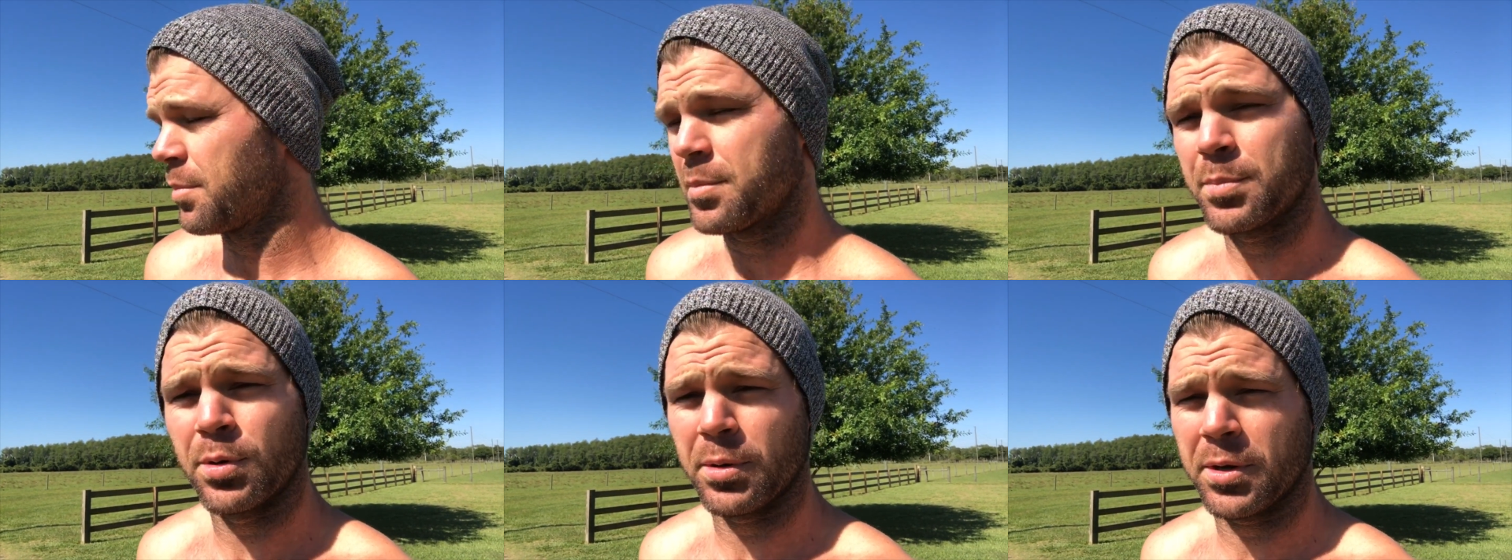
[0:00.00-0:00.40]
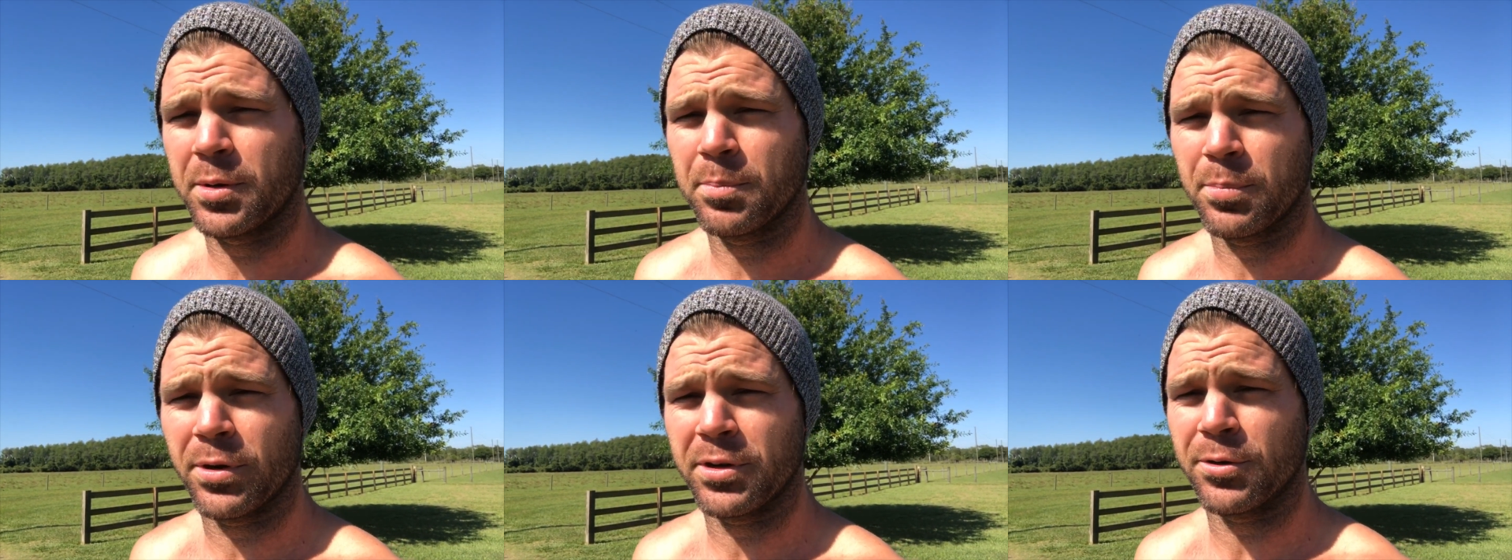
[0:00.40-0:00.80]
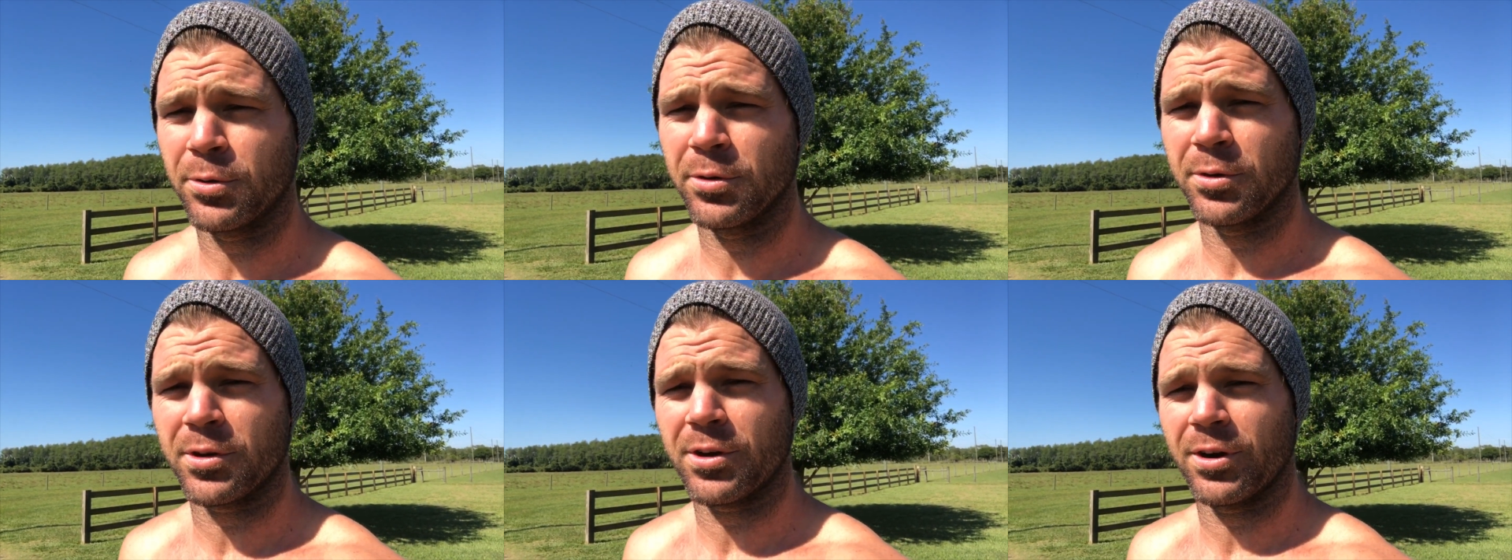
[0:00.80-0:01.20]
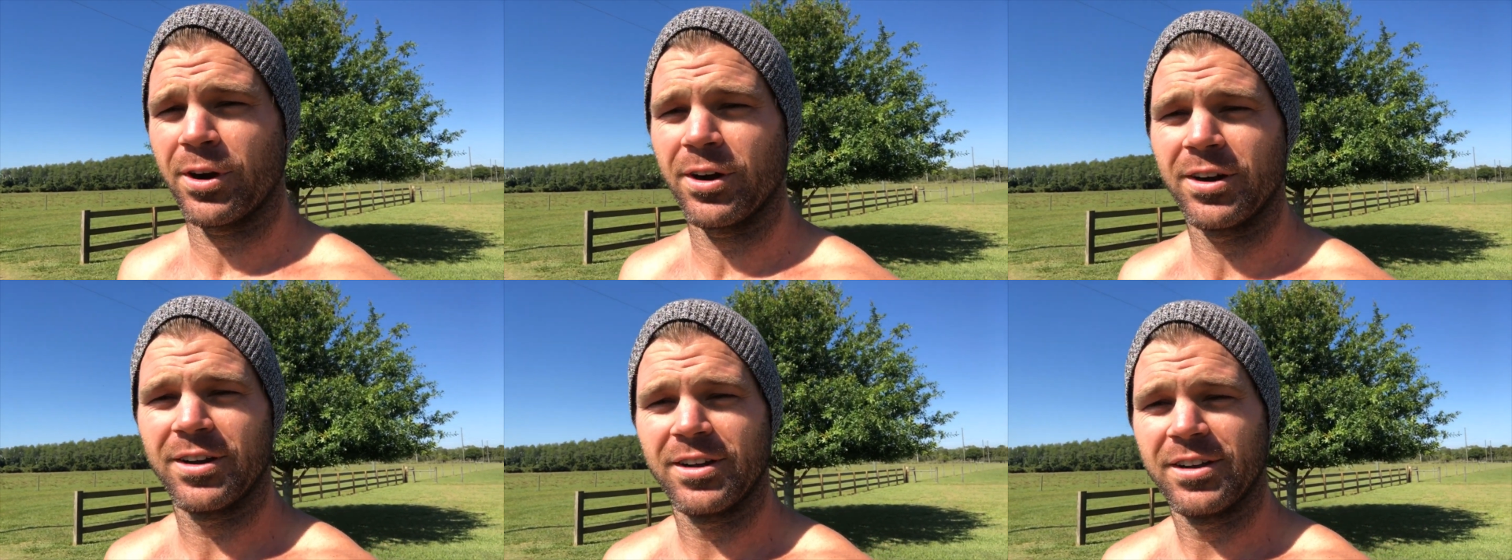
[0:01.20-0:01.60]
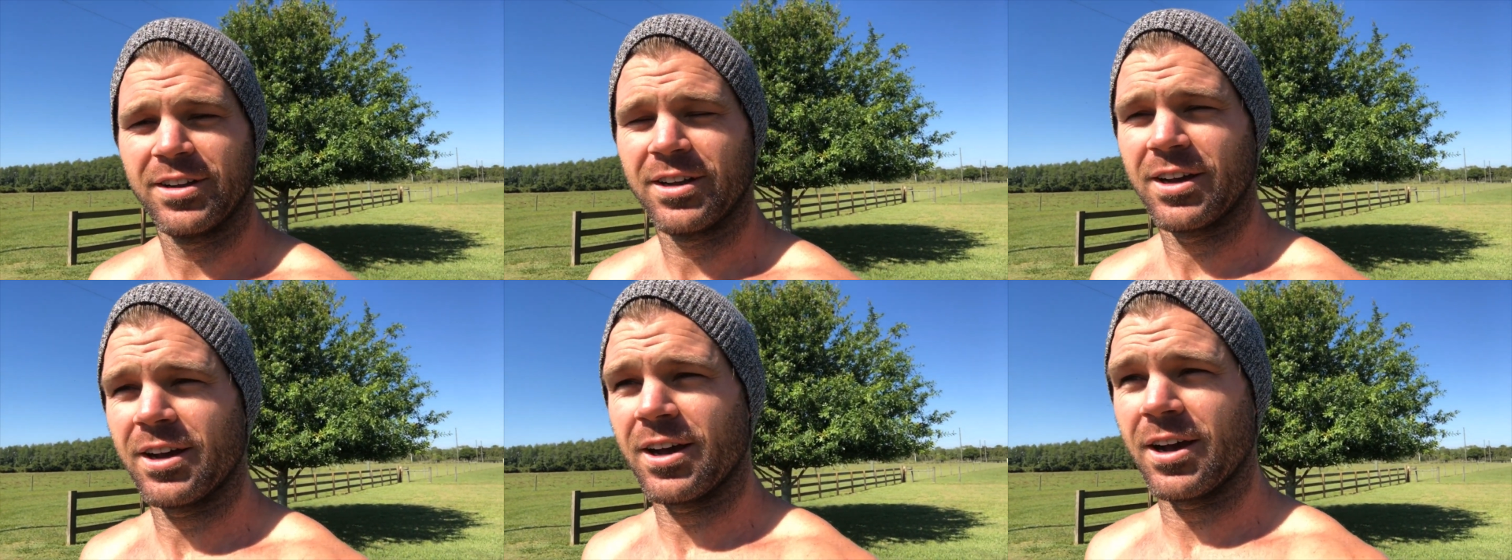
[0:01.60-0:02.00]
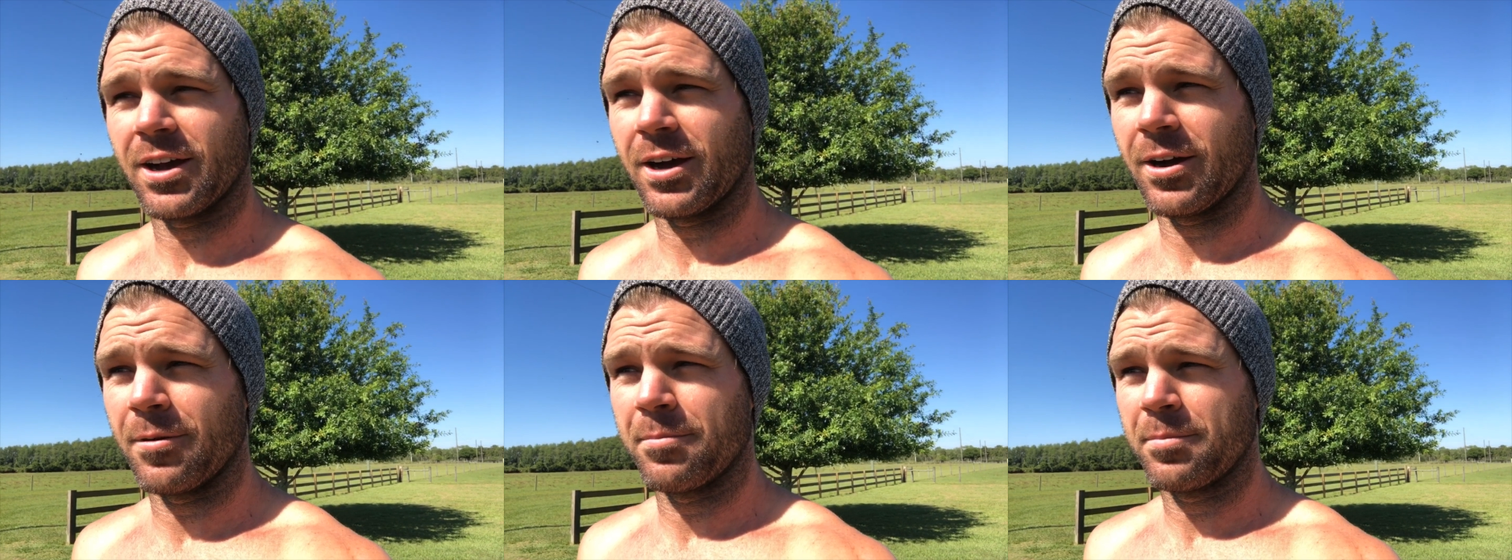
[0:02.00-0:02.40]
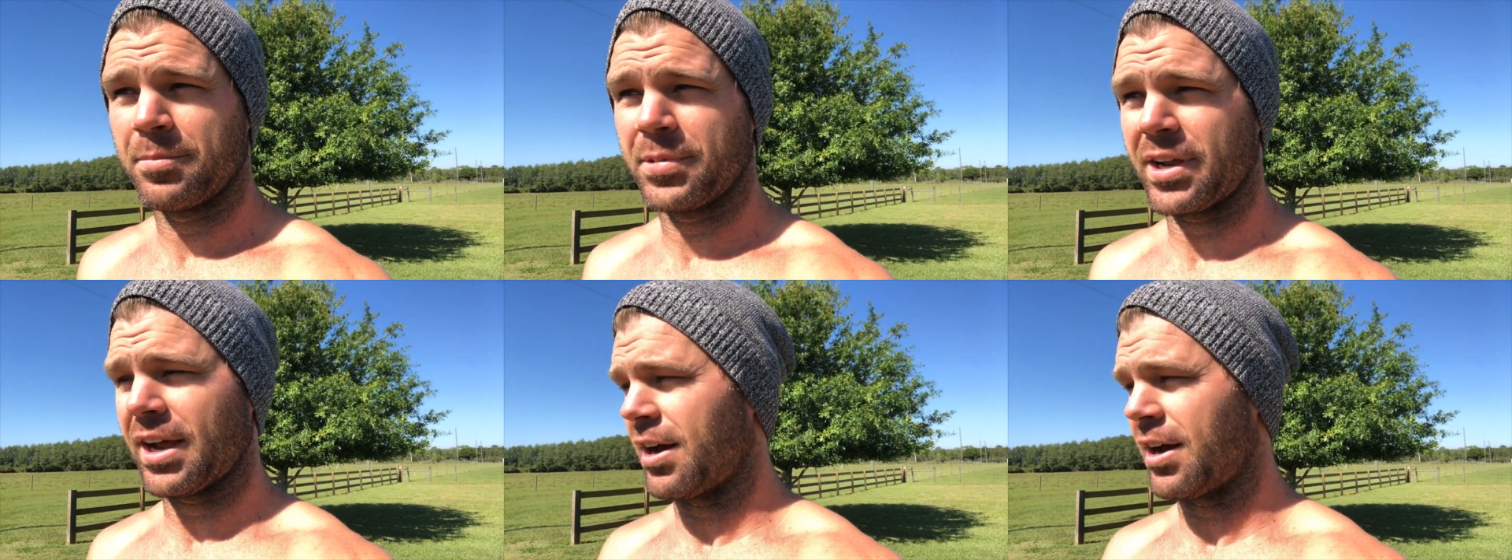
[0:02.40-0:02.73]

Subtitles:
Pretty cool little car. But yeah,